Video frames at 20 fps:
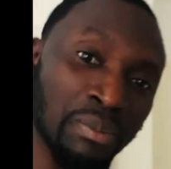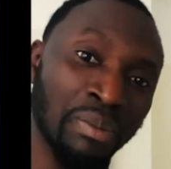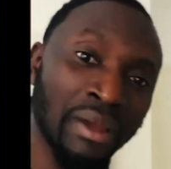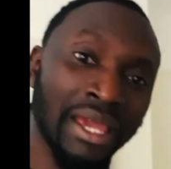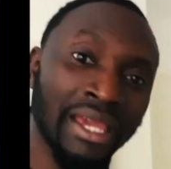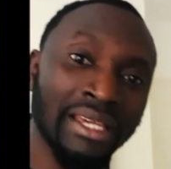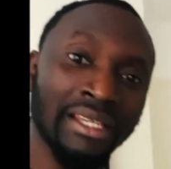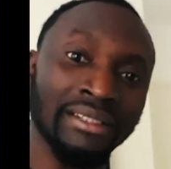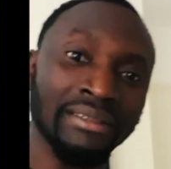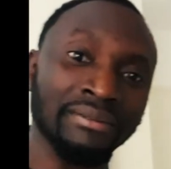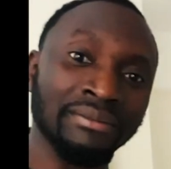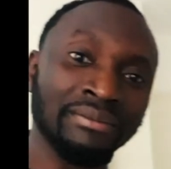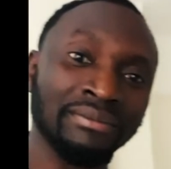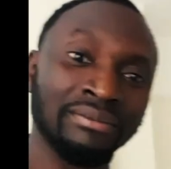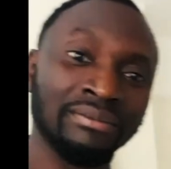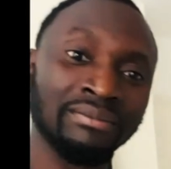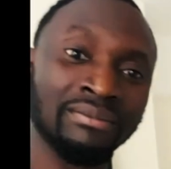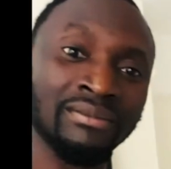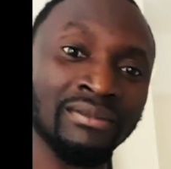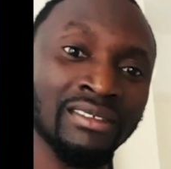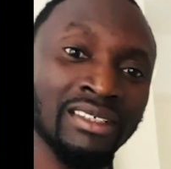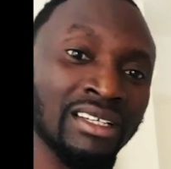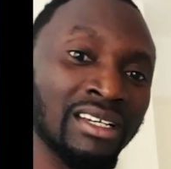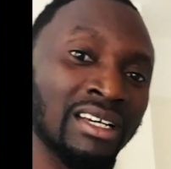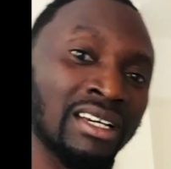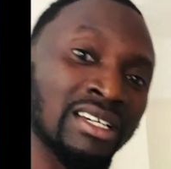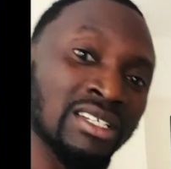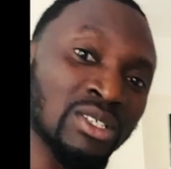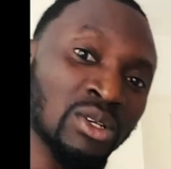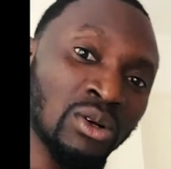Pain.
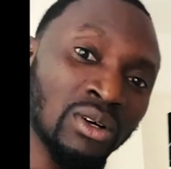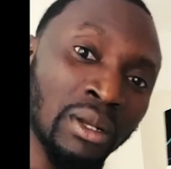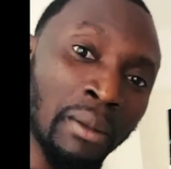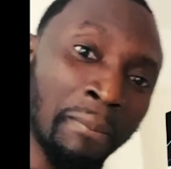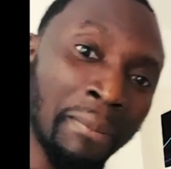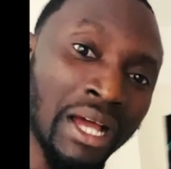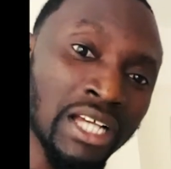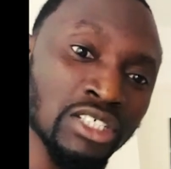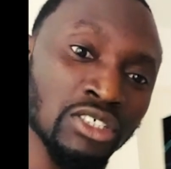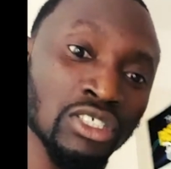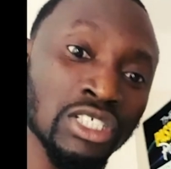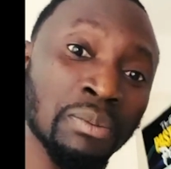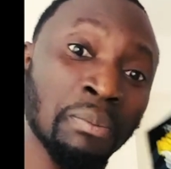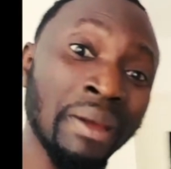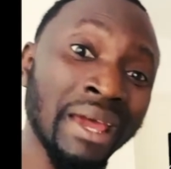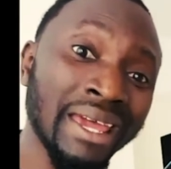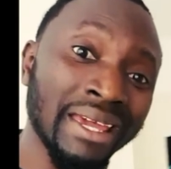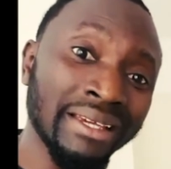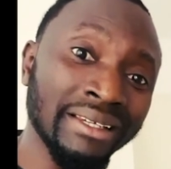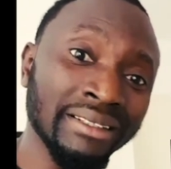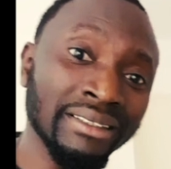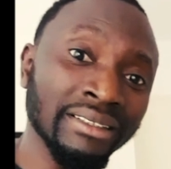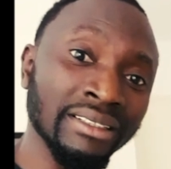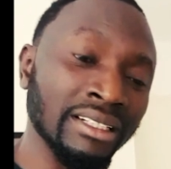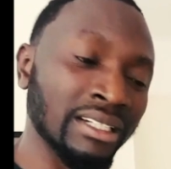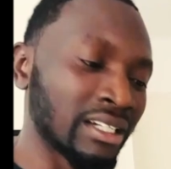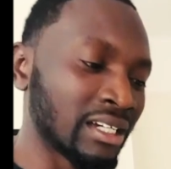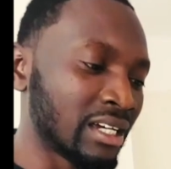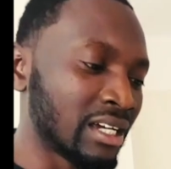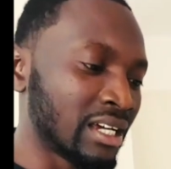It's
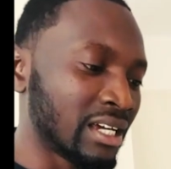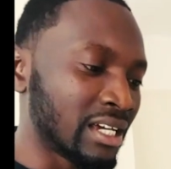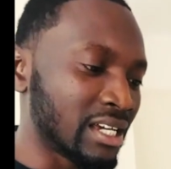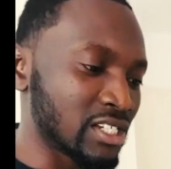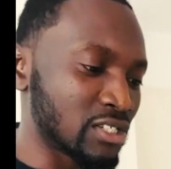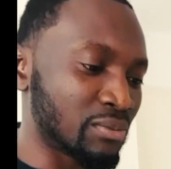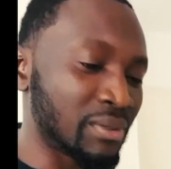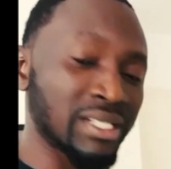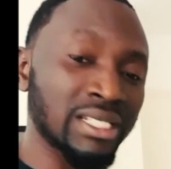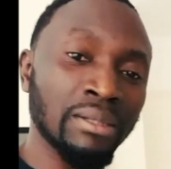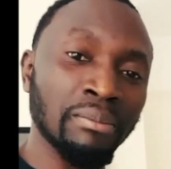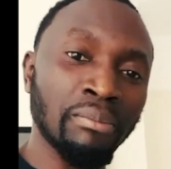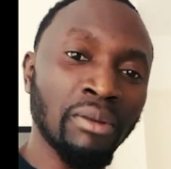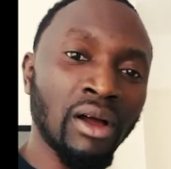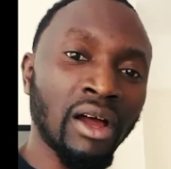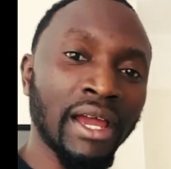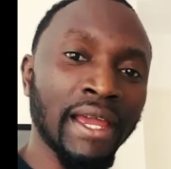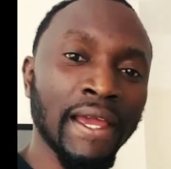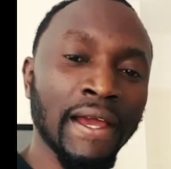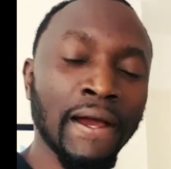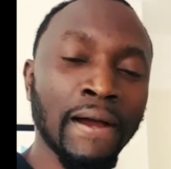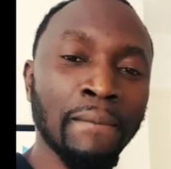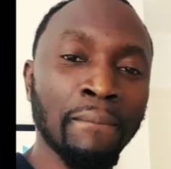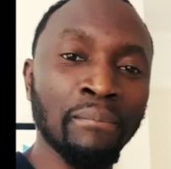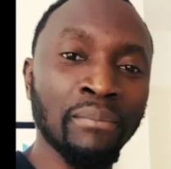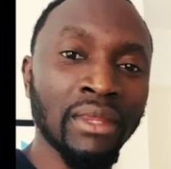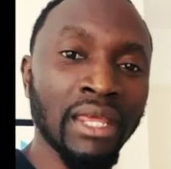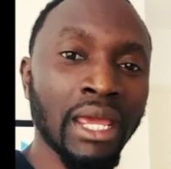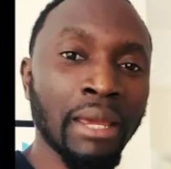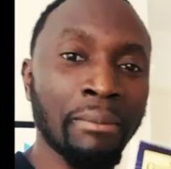written by a
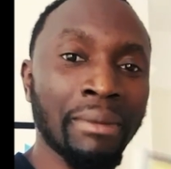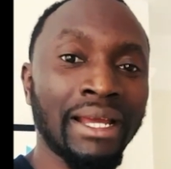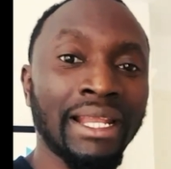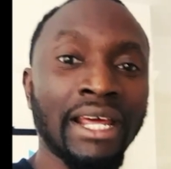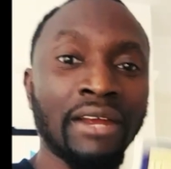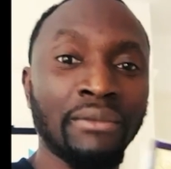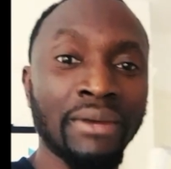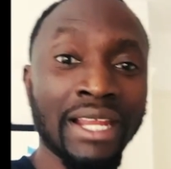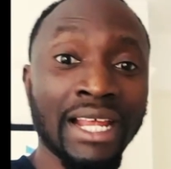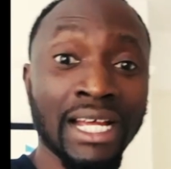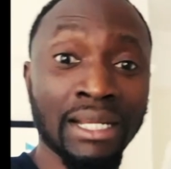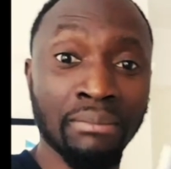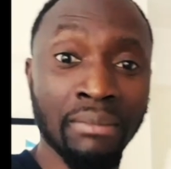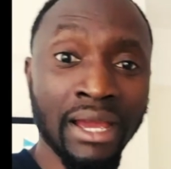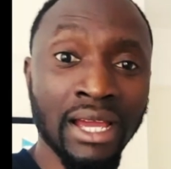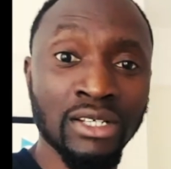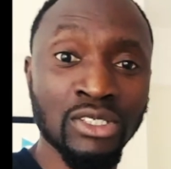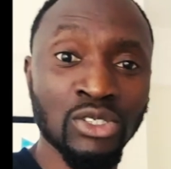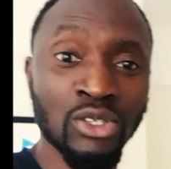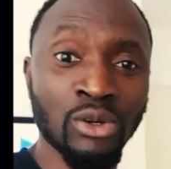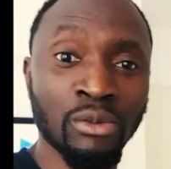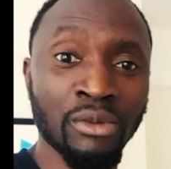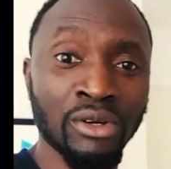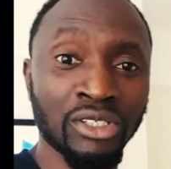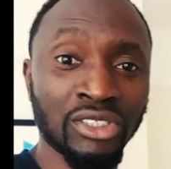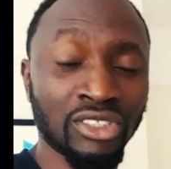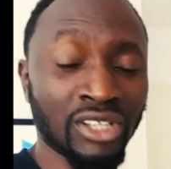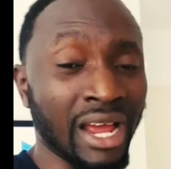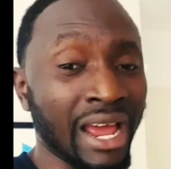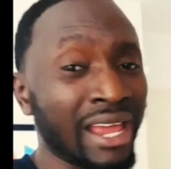man I really admire so
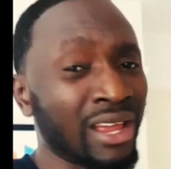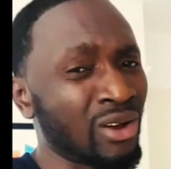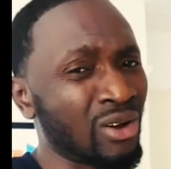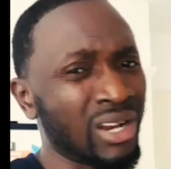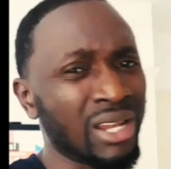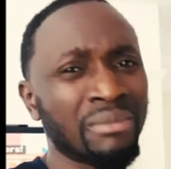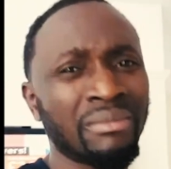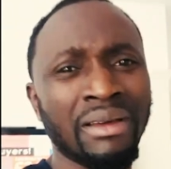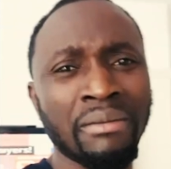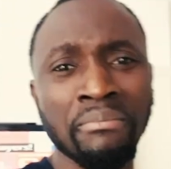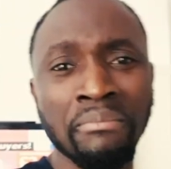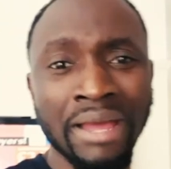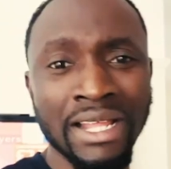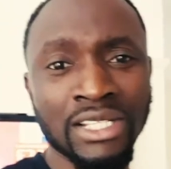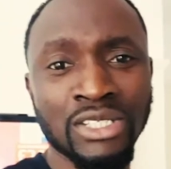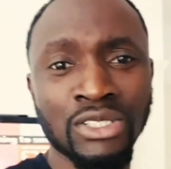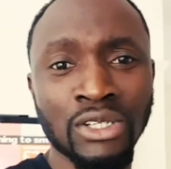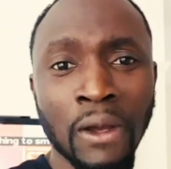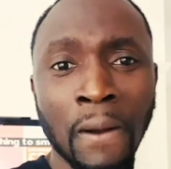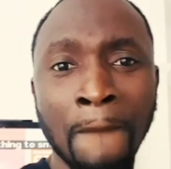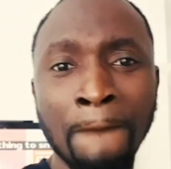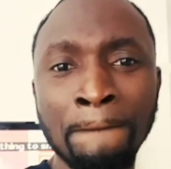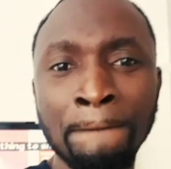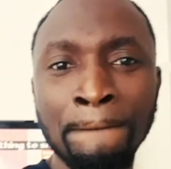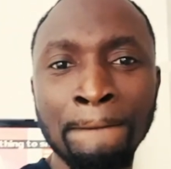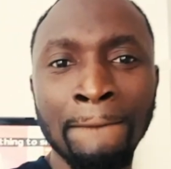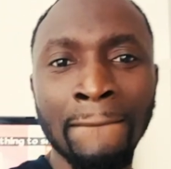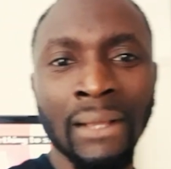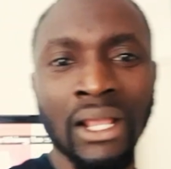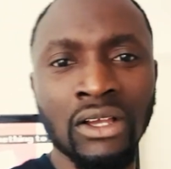much. I call him a mentor
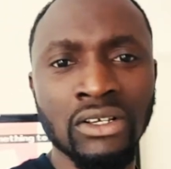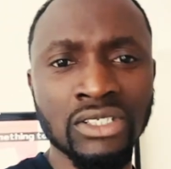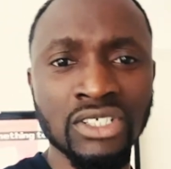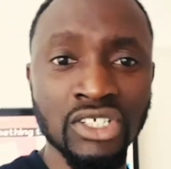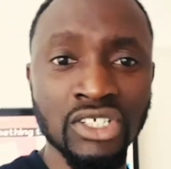because